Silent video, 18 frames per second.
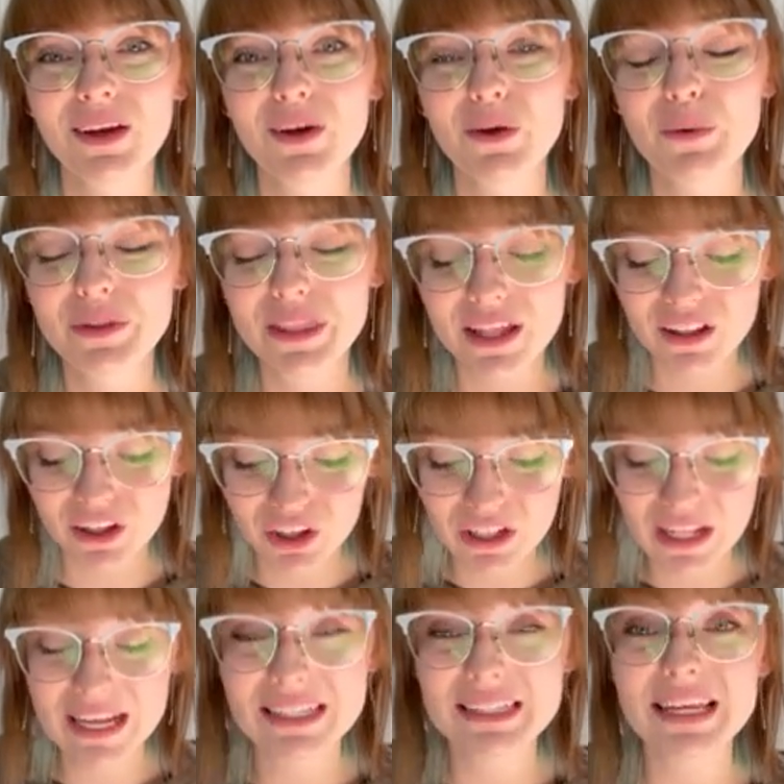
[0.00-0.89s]
Would that look
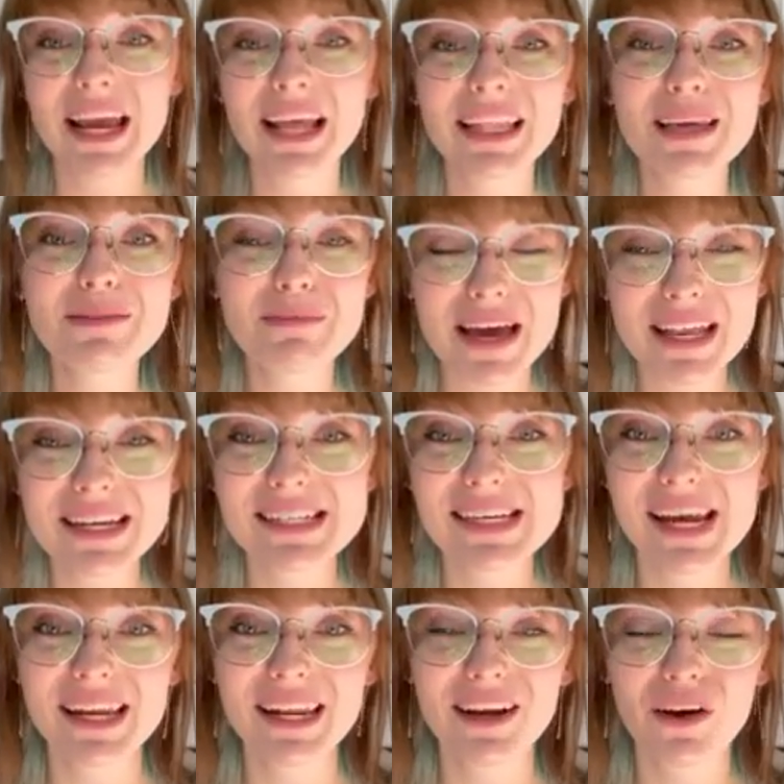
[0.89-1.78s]
like daily
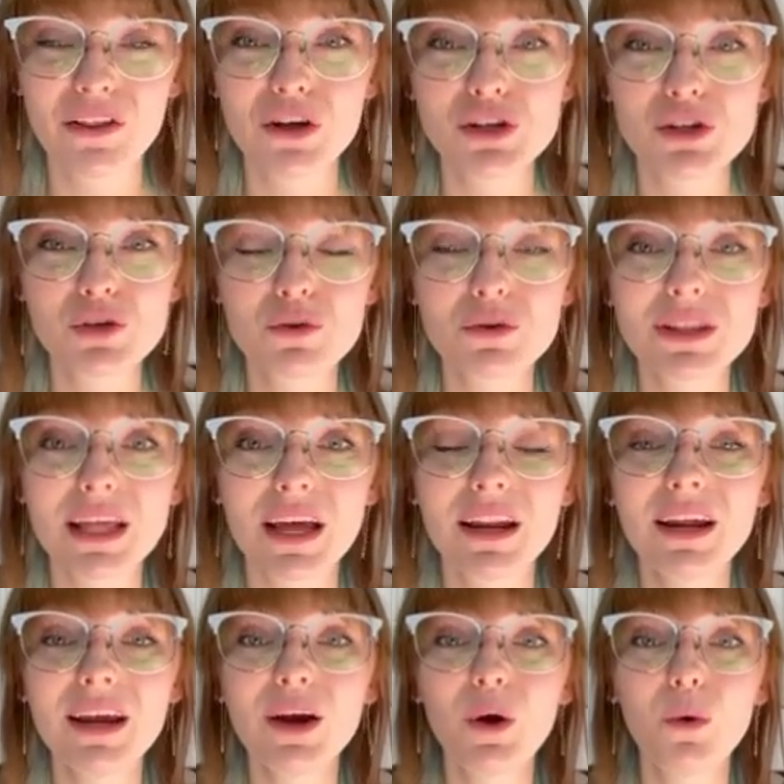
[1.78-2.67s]
meditating on the truth that
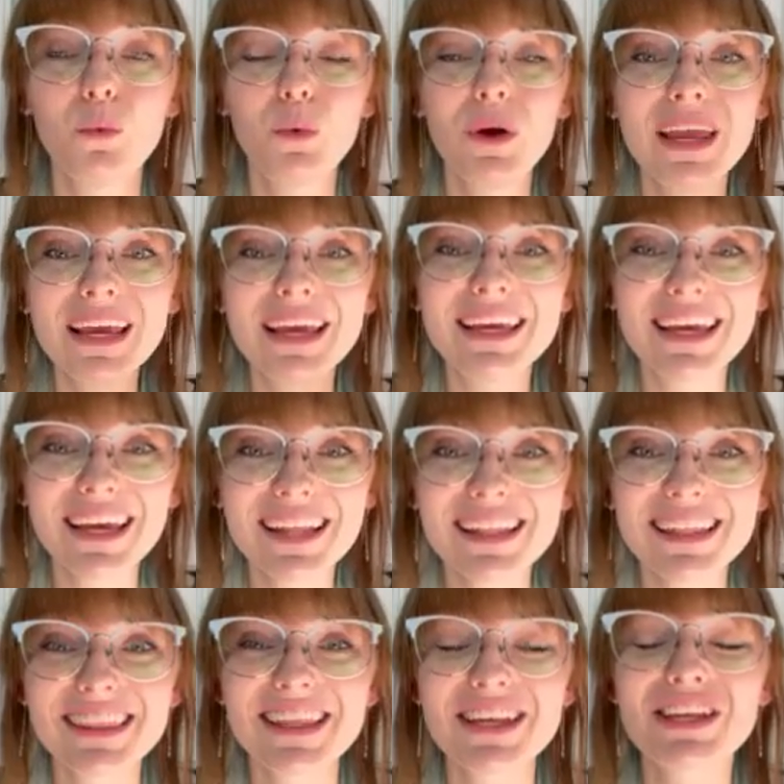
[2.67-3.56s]
we
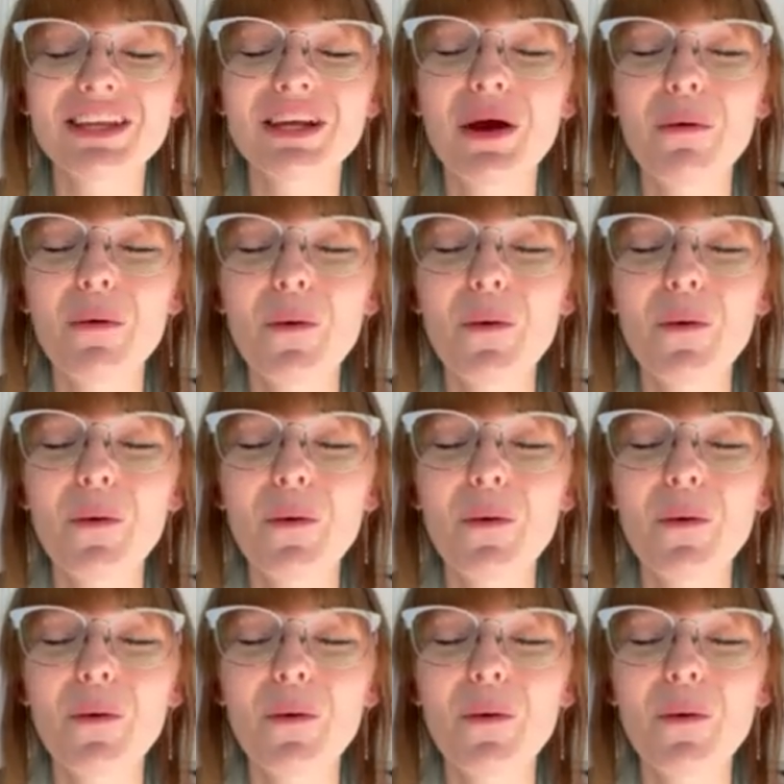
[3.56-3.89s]
get this